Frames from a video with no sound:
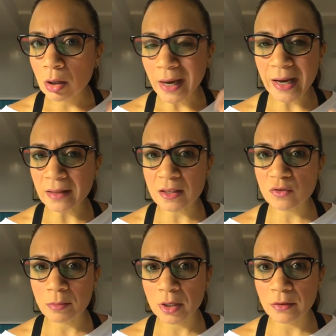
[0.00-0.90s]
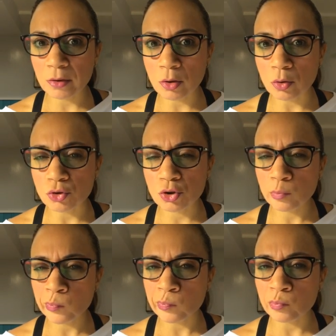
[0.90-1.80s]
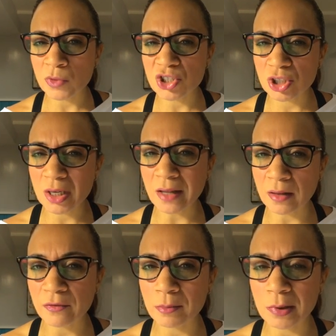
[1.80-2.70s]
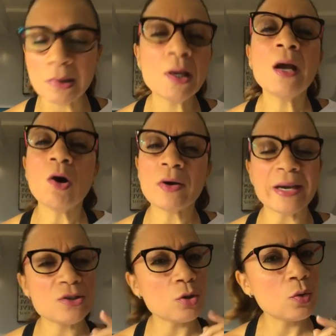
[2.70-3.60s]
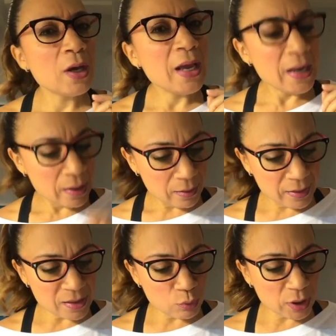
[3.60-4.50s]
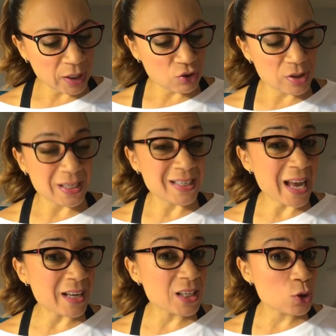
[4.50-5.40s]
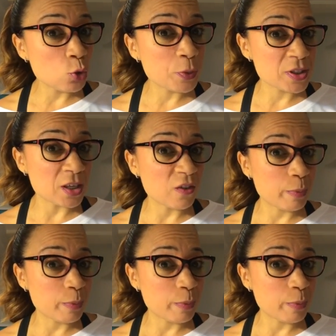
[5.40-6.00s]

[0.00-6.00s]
I got this from another coach. She got that from a... Okay, so that's really interesting. 92%